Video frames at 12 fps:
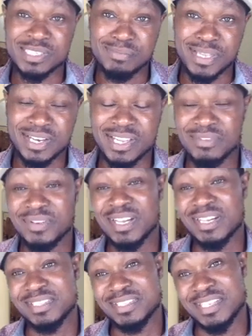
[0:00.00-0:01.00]
men have
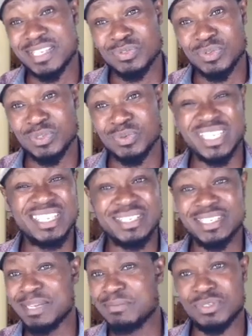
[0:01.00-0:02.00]
had sex with you, then
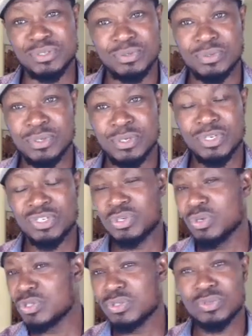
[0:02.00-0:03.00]
dumped you,
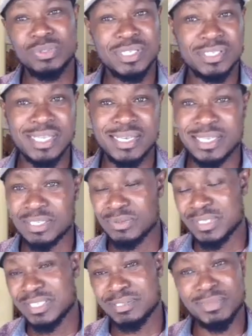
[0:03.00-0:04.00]
tossed you to the side like you
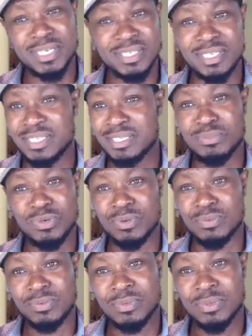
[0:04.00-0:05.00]
didn't matter anymore?
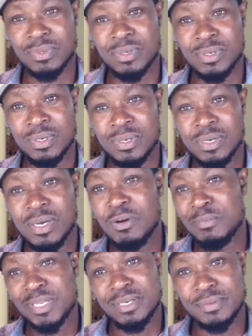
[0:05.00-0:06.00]
How
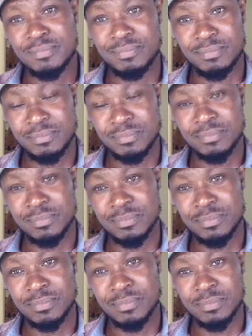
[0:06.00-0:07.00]
many?
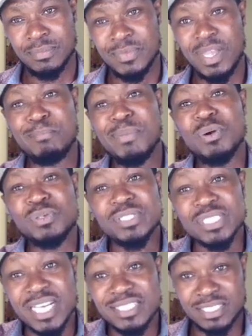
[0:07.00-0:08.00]
About
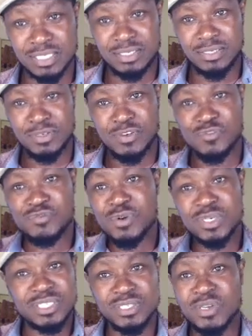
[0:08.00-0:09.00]
30,
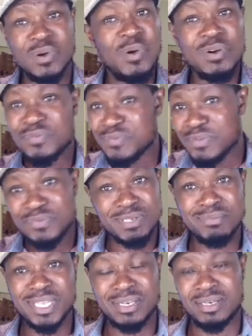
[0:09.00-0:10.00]
40, or 50
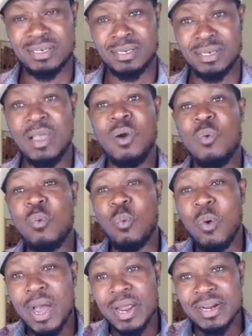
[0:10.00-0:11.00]
men,
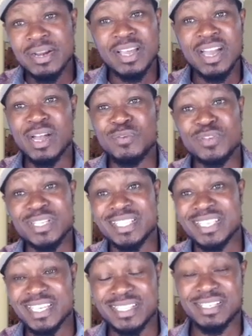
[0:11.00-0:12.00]
one after the
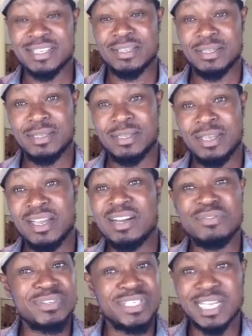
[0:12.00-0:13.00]
other, have
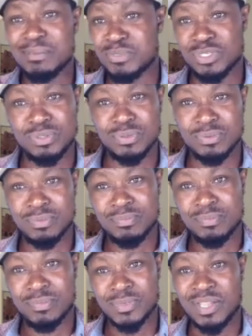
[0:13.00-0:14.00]
dumped you
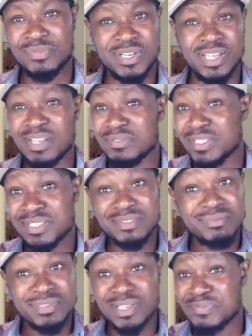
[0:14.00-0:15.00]
after having
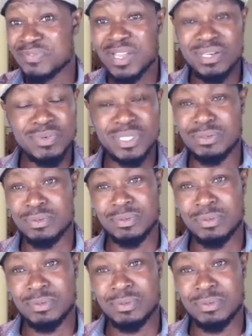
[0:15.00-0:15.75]
their fun with you.